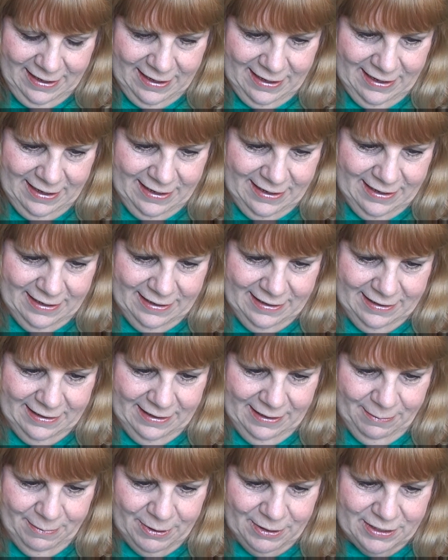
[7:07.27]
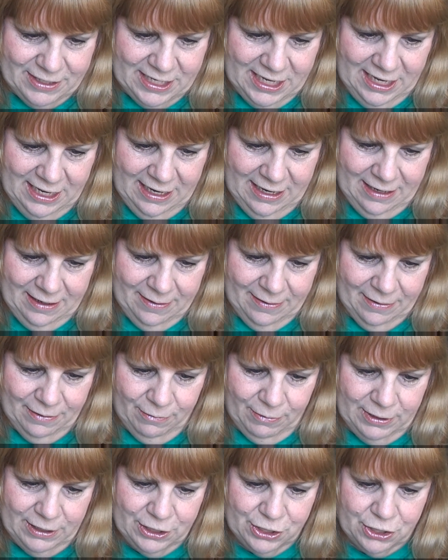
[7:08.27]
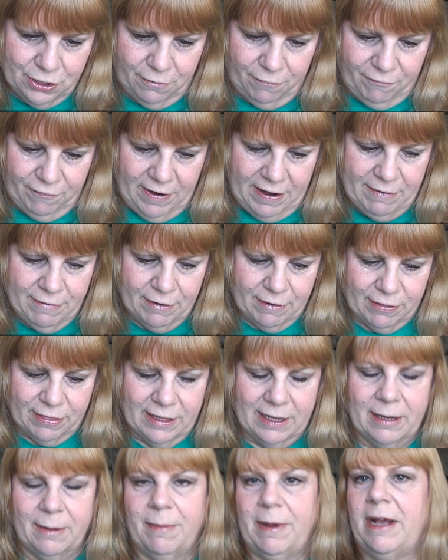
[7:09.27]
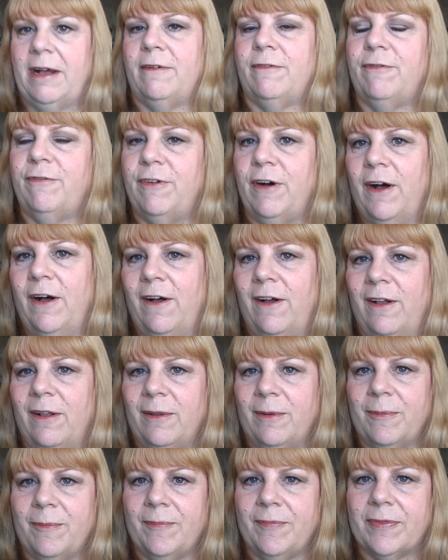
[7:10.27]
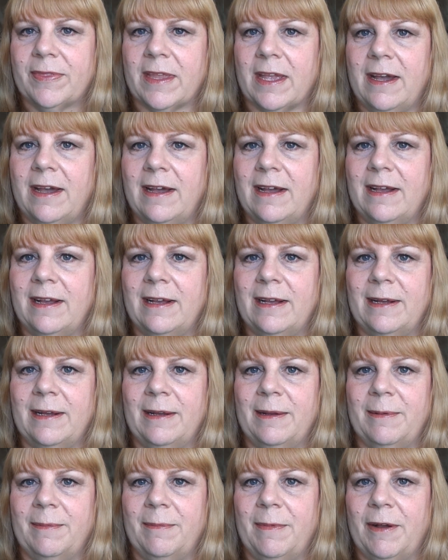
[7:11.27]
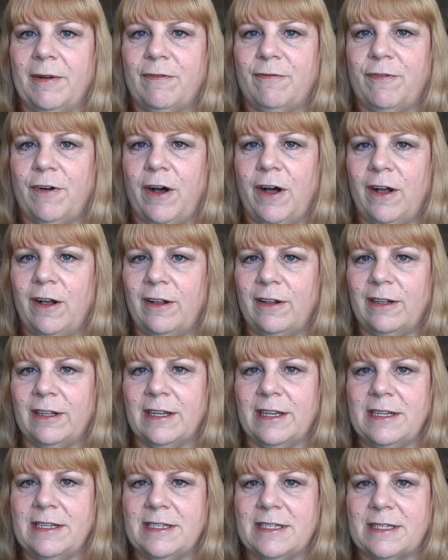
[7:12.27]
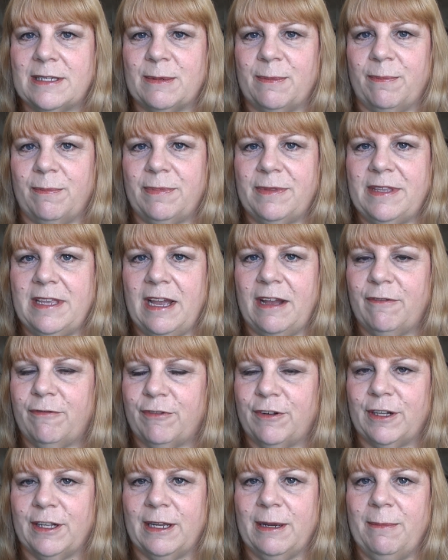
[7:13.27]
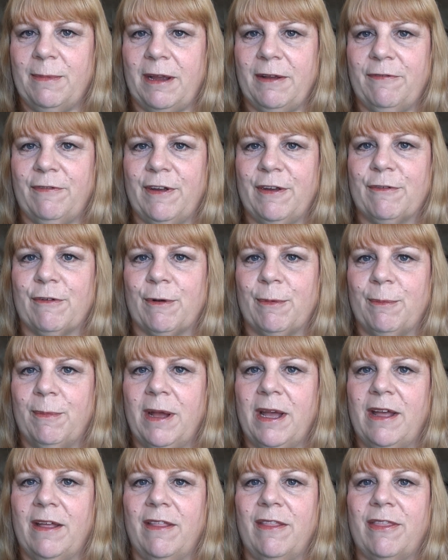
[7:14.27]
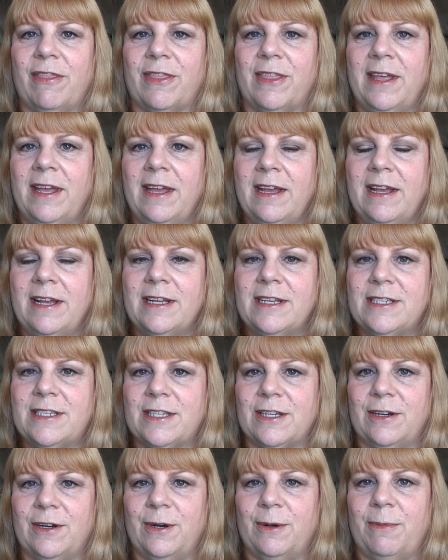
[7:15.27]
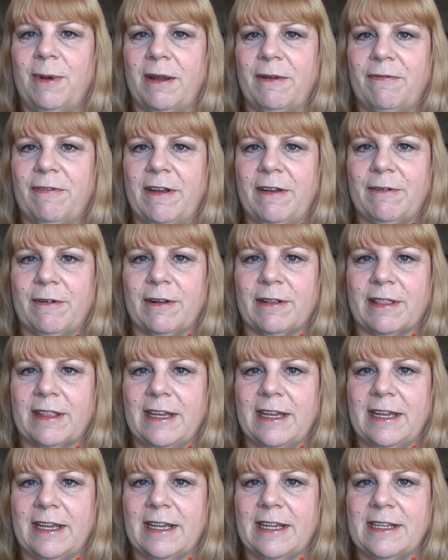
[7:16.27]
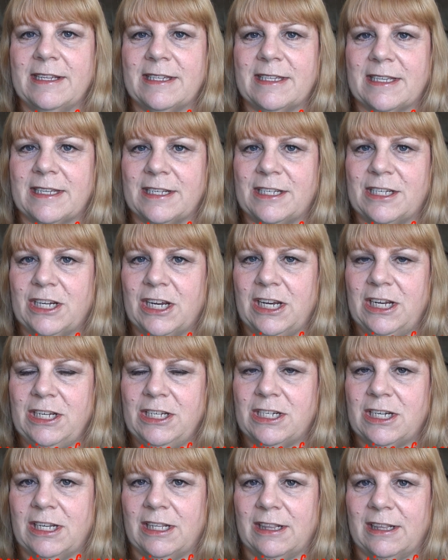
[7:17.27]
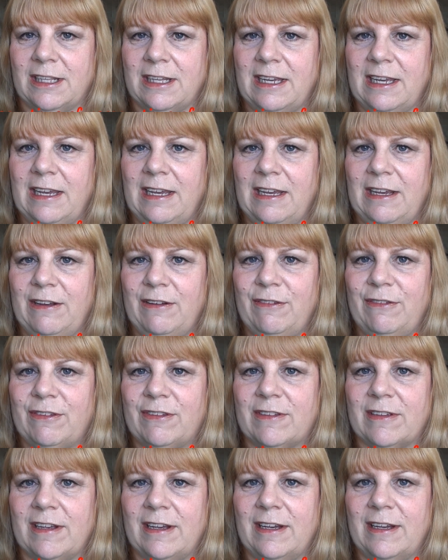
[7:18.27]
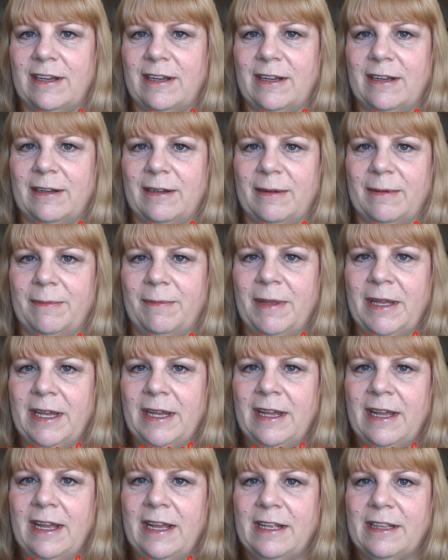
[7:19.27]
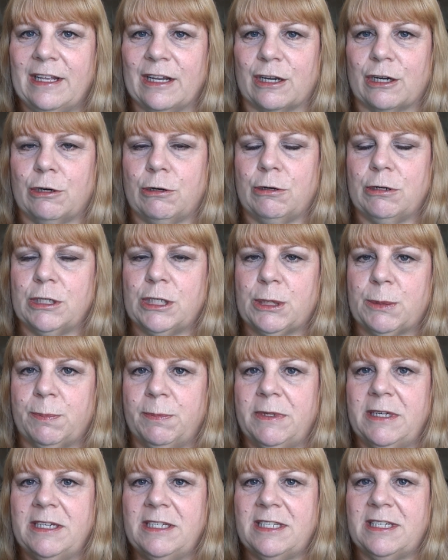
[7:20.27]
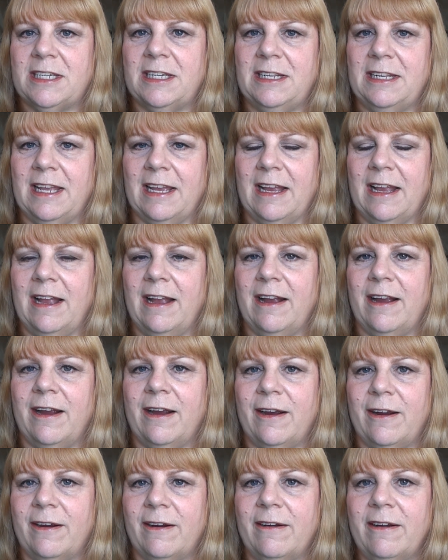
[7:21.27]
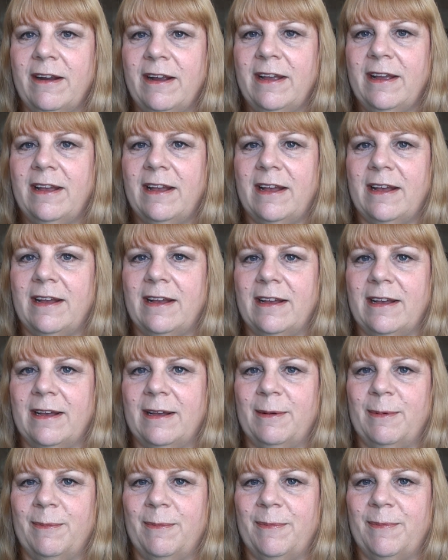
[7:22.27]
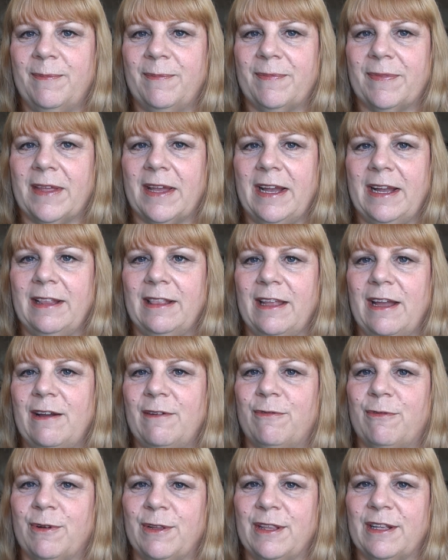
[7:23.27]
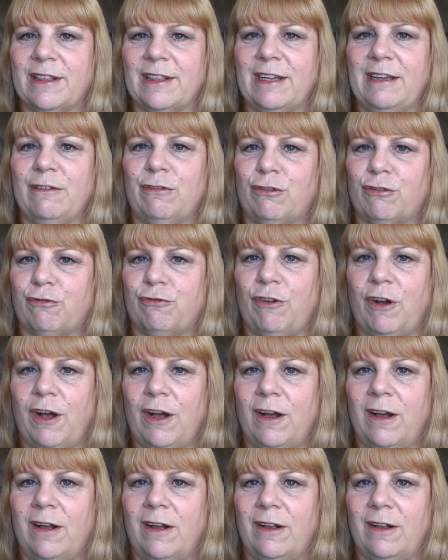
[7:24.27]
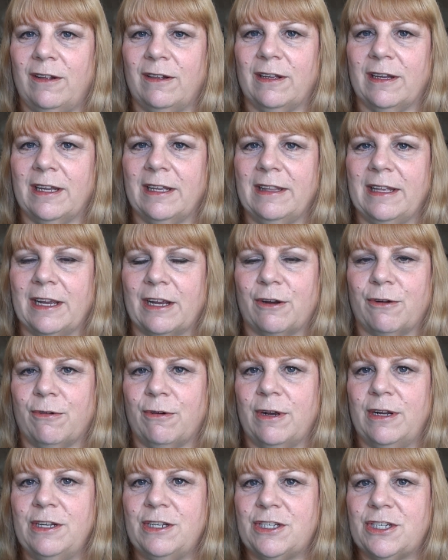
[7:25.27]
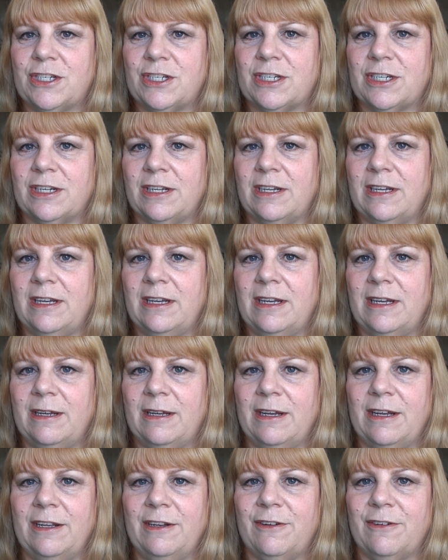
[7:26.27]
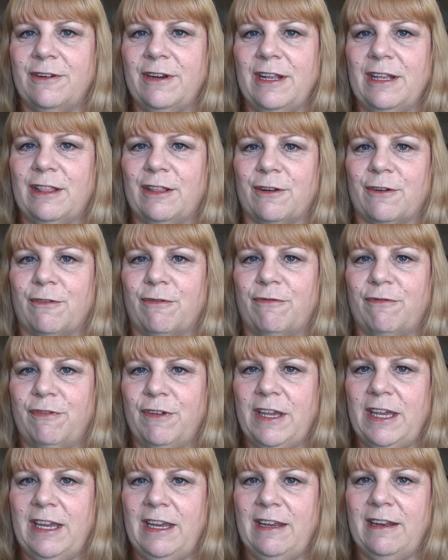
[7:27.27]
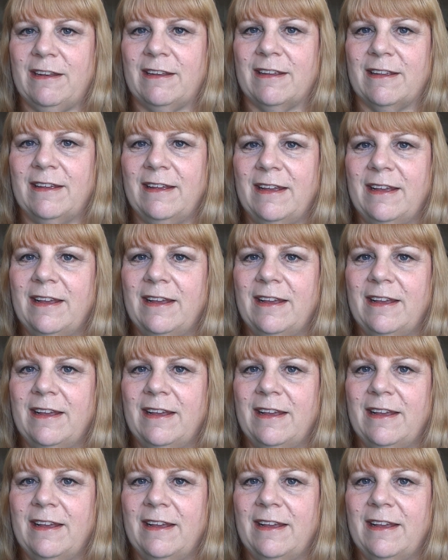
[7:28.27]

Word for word: Uh, number 10, what is your favorite thing about fall? Um, fall is definitely my favorite month. So my favorite thing is the changing leaves, um, the crispness in the air. Um, I love when the leaves fall and they crunch uh, underneath your feet.